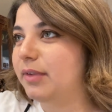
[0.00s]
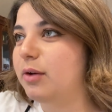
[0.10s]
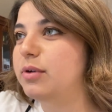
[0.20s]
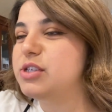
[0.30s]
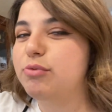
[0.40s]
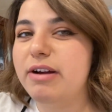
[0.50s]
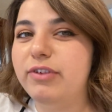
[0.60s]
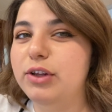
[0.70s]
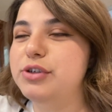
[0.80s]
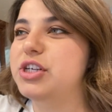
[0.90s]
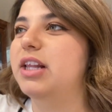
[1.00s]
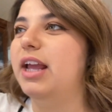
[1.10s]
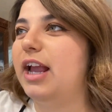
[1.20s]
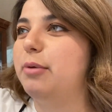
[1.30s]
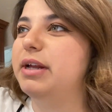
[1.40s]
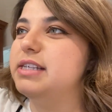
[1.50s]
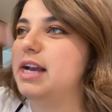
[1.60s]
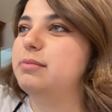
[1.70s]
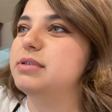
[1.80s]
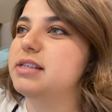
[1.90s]
What's a revolution? Like how many
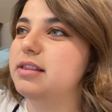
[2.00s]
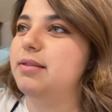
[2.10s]
times?